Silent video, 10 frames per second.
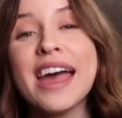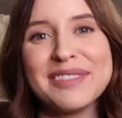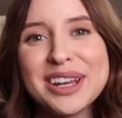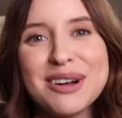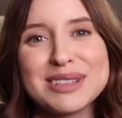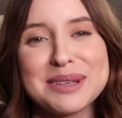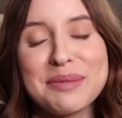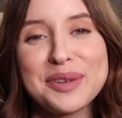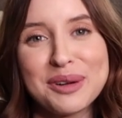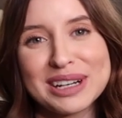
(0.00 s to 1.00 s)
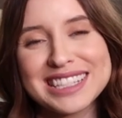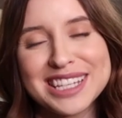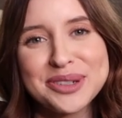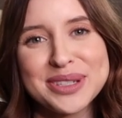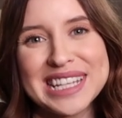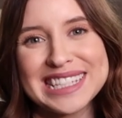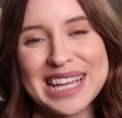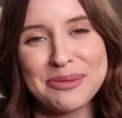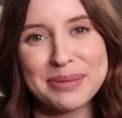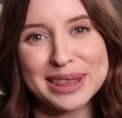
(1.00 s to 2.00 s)
Let me know some of your essentials
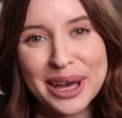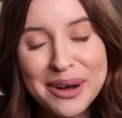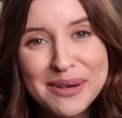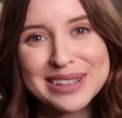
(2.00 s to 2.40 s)
down below,